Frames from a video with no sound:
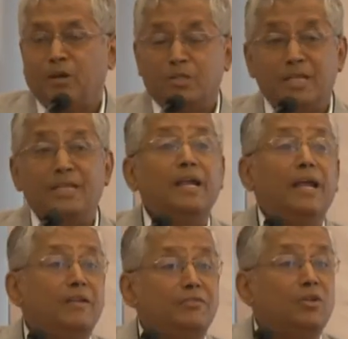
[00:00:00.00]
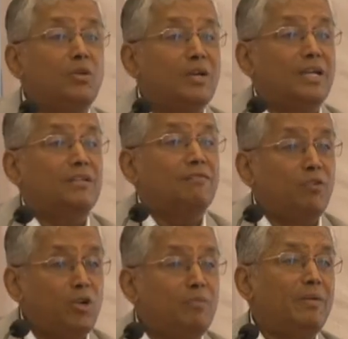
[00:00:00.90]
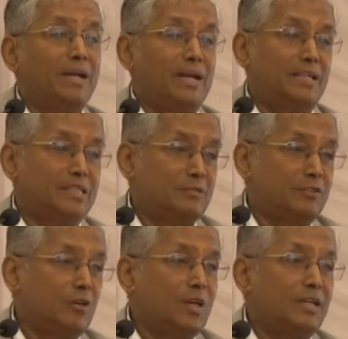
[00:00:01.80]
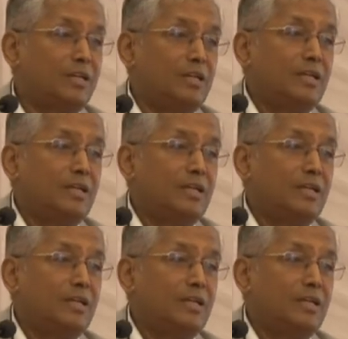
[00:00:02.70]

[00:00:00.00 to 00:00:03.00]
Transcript: On the other hand, if you look at the fluid mechanics, if you look at